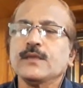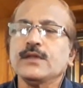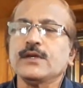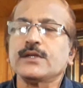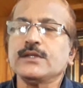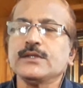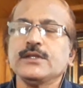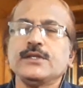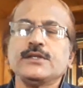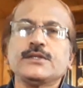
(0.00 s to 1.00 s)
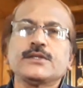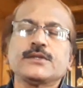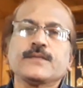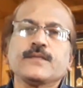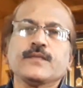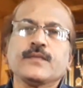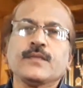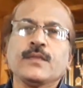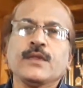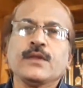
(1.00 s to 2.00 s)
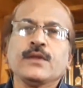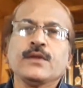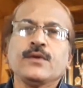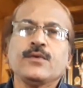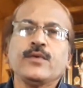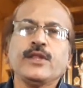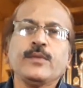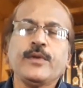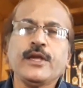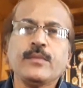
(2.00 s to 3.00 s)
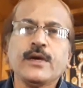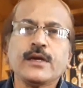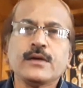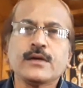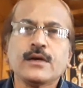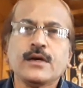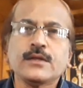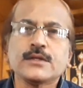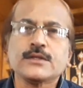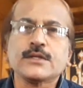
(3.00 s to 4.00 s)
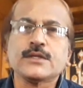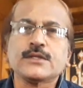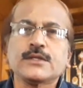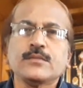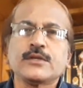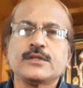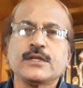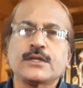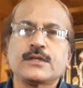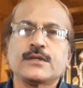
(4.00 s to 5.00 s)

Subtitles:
The reason is, when a paying banker honors the customer check